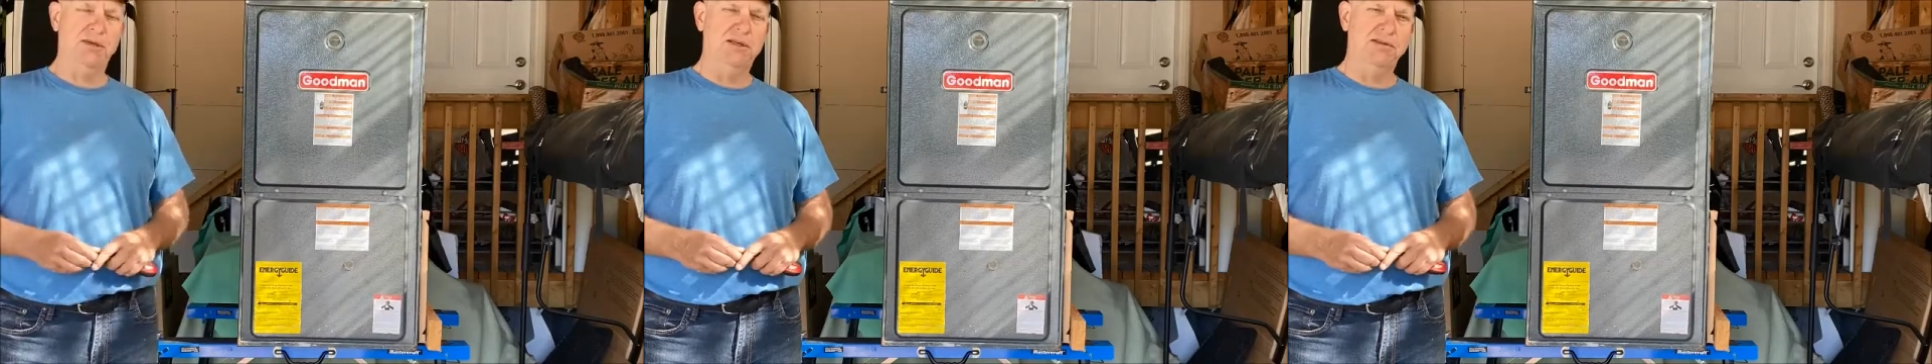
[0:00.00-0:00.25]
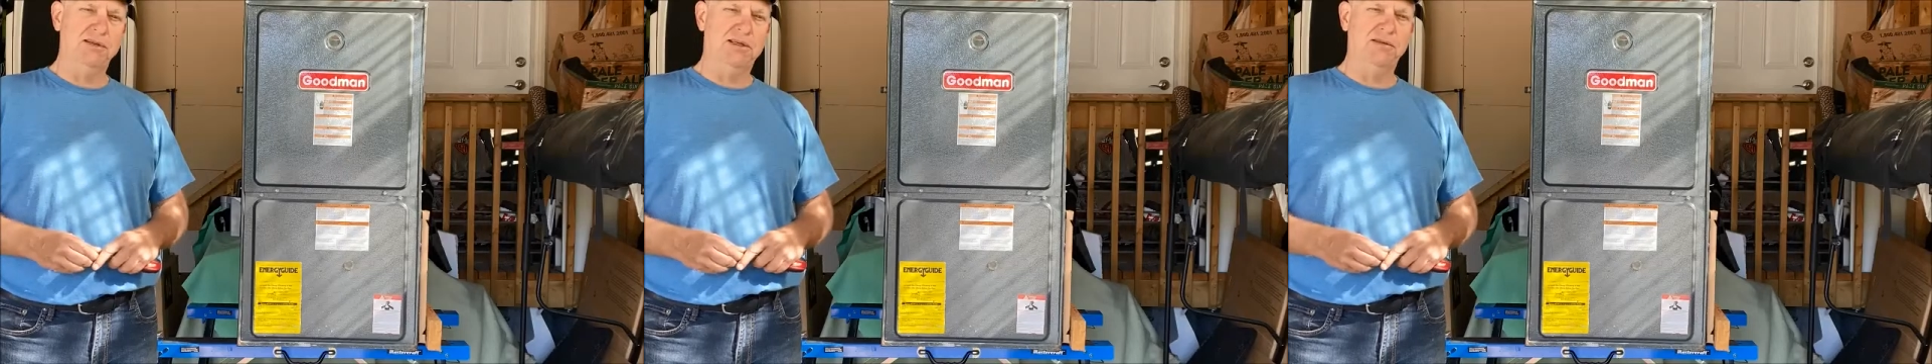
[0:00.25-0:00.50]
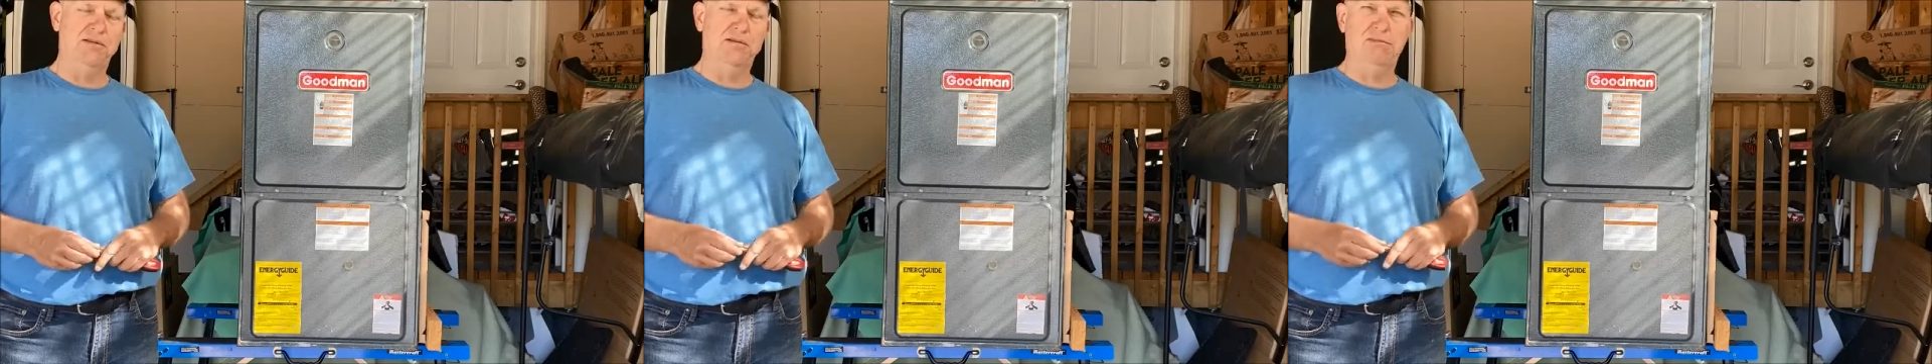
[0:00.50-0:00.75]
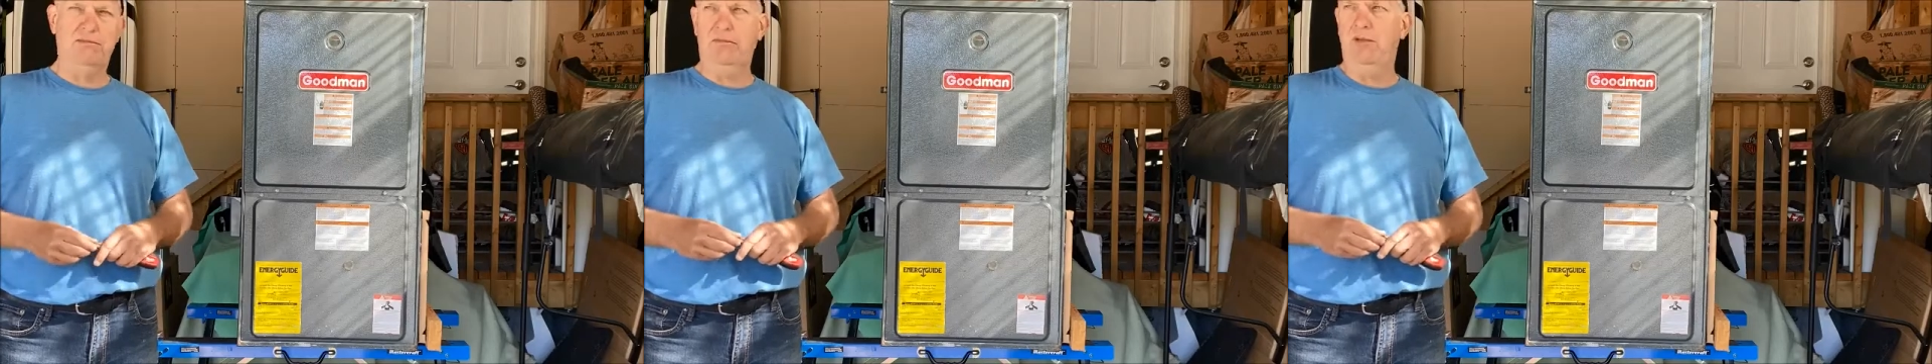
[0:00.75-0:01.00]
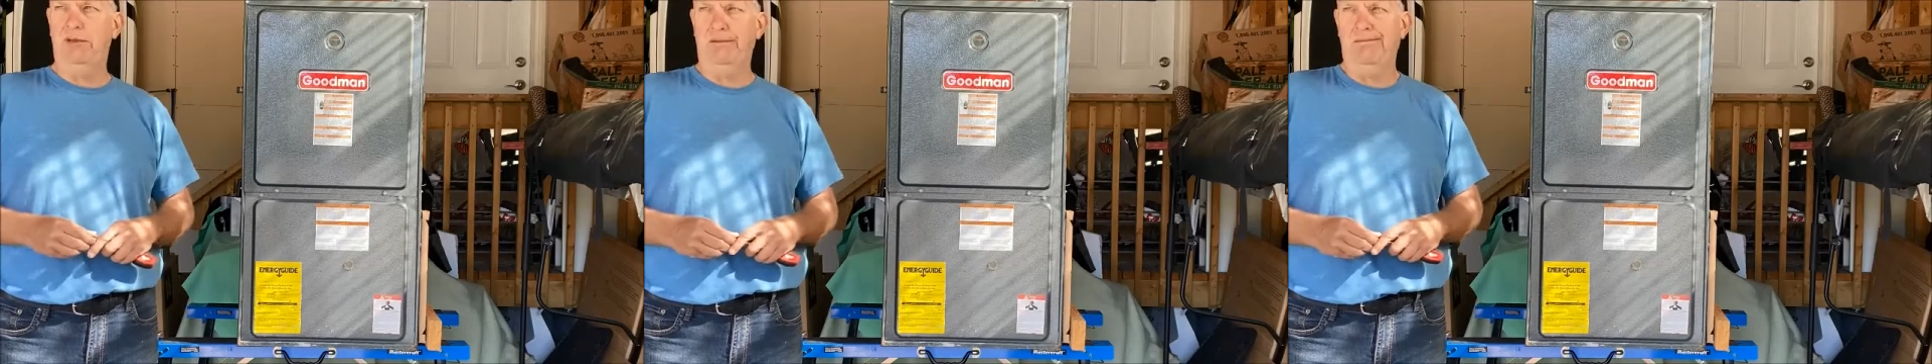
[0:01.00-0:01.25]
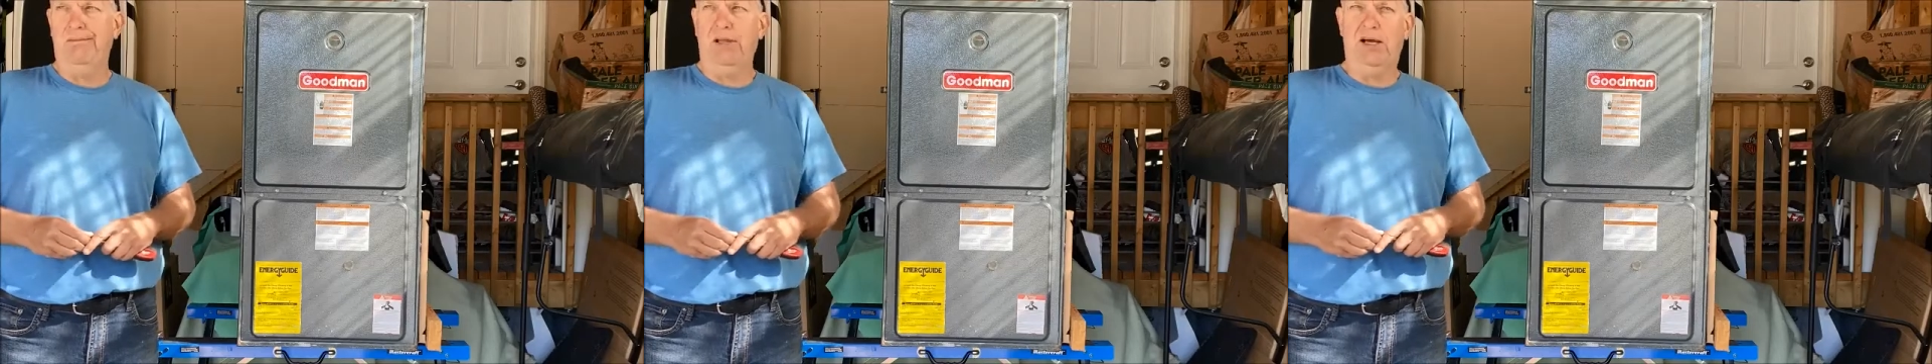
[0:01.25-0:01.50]
because that's
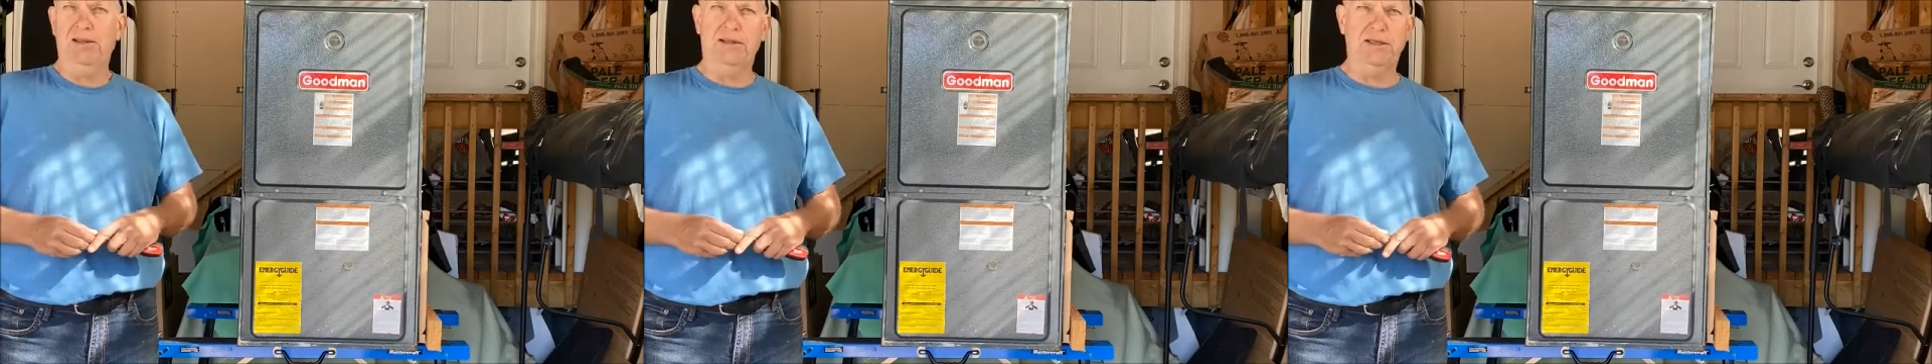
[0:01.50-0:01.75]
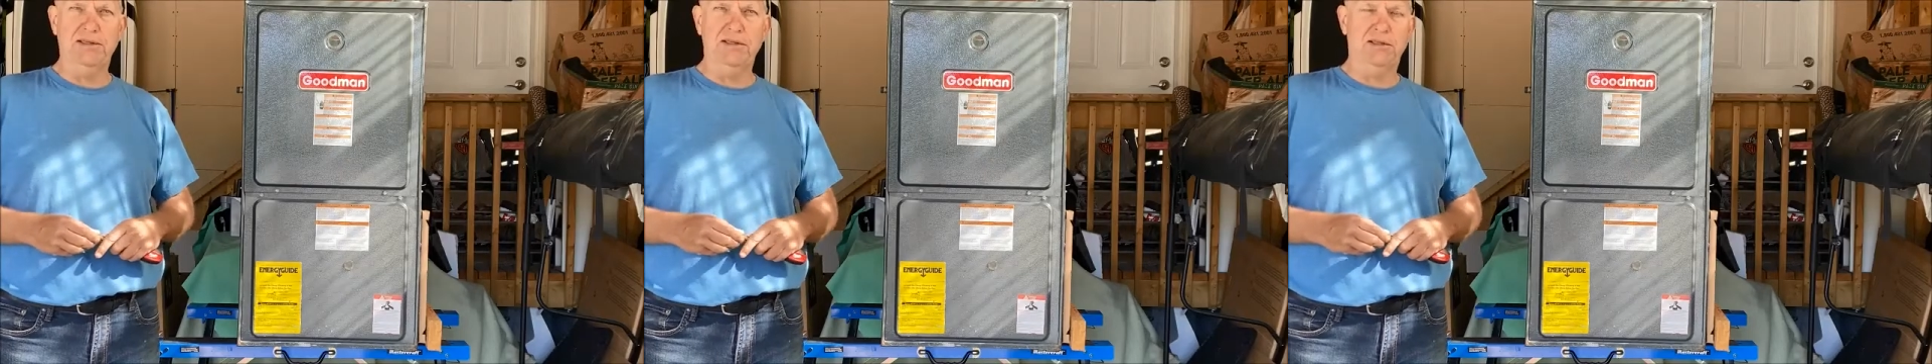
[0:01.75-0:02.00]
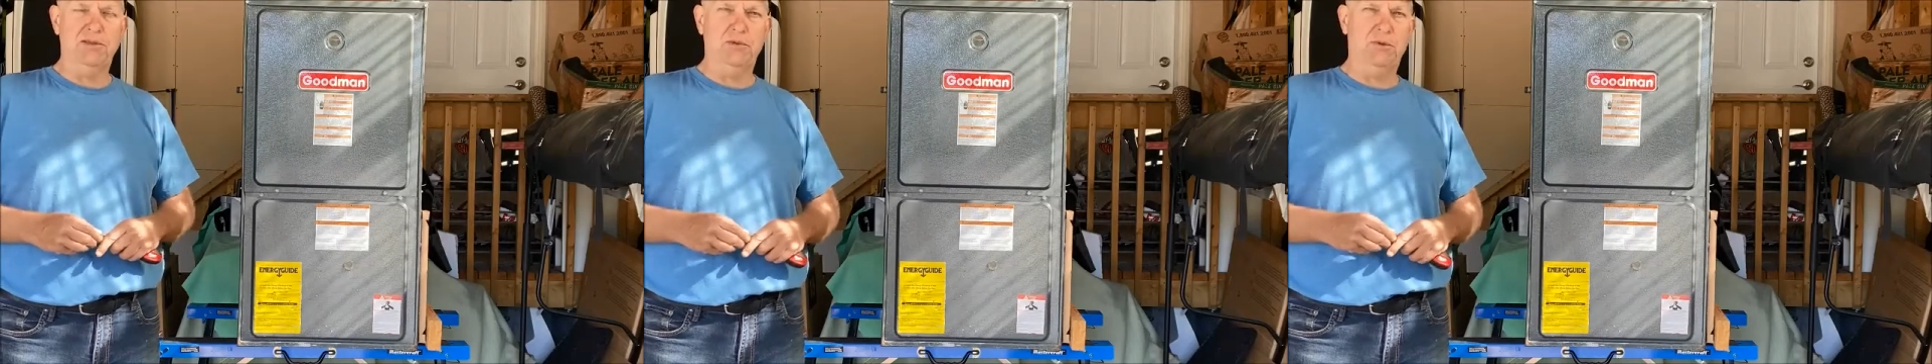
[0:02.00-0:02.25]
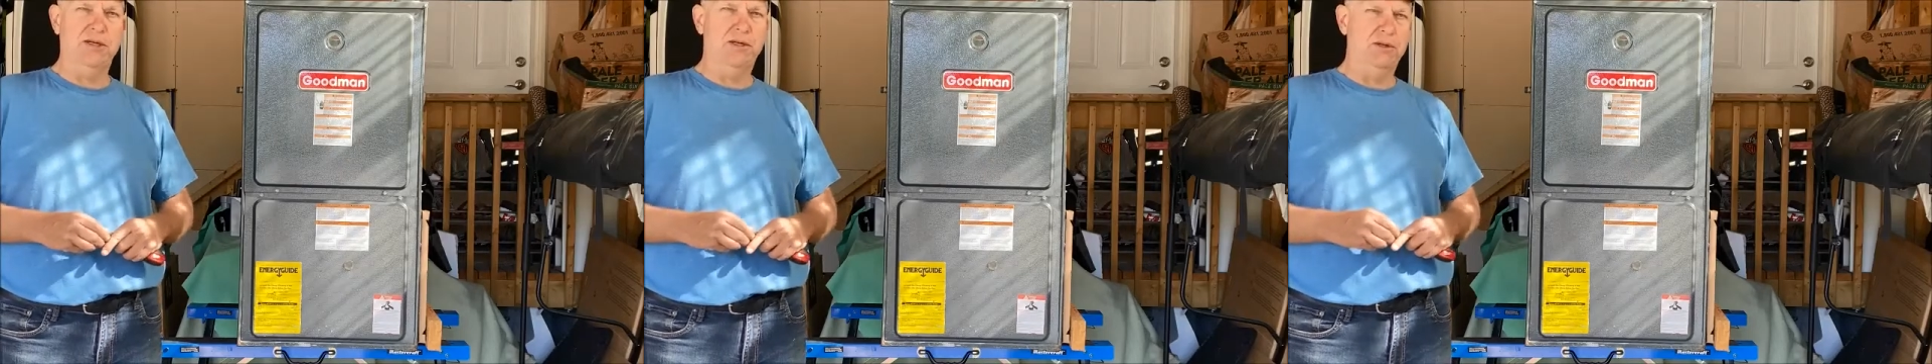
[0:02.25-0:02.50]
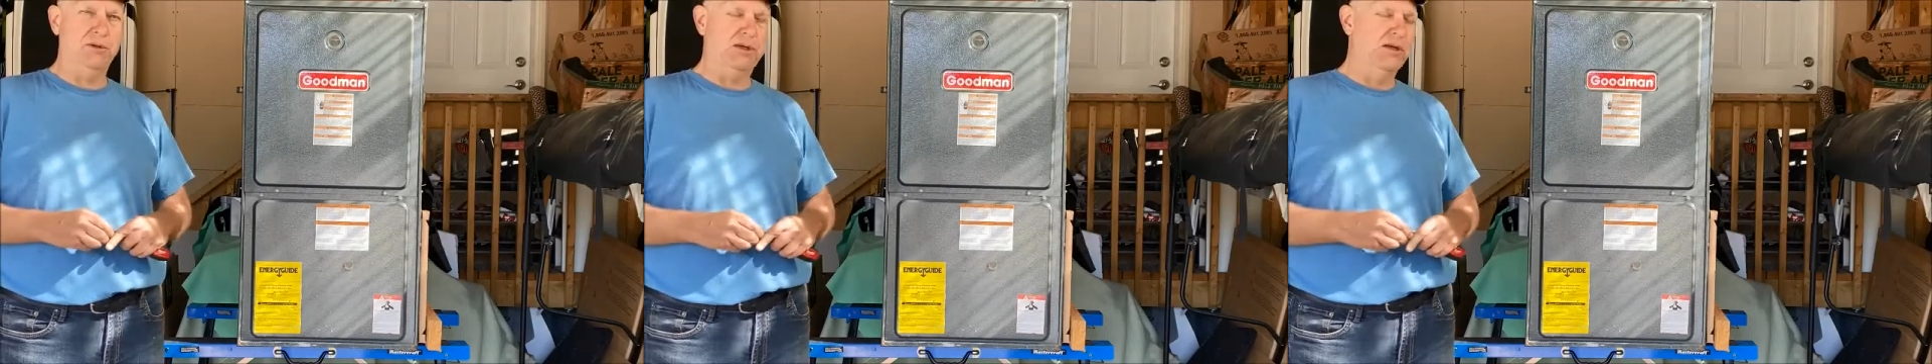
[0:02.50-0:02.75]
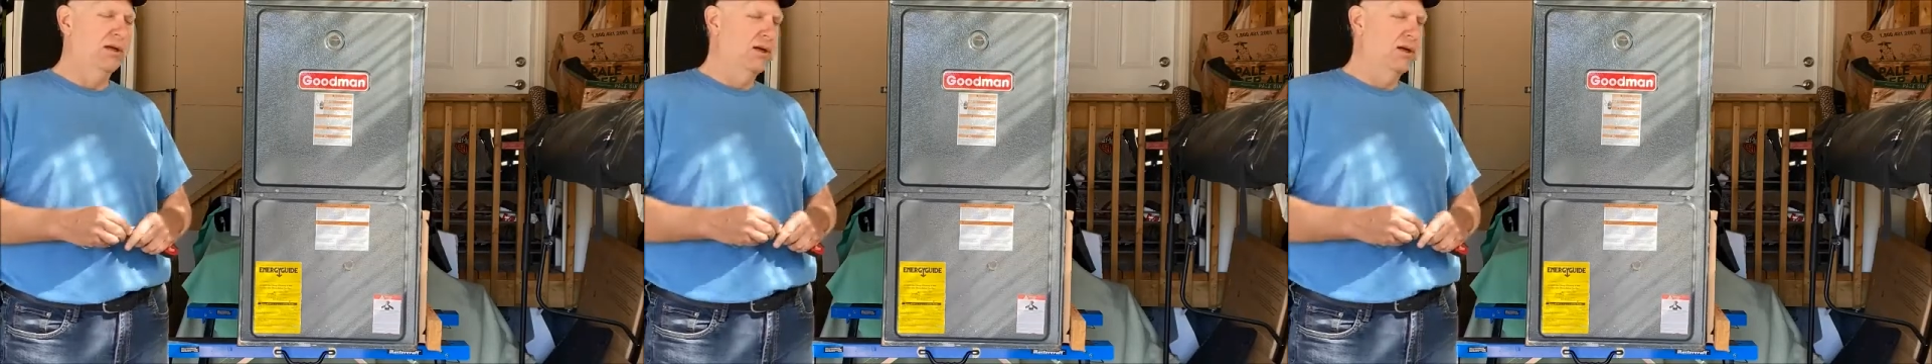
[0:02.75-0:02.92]
not the easiest way to do it.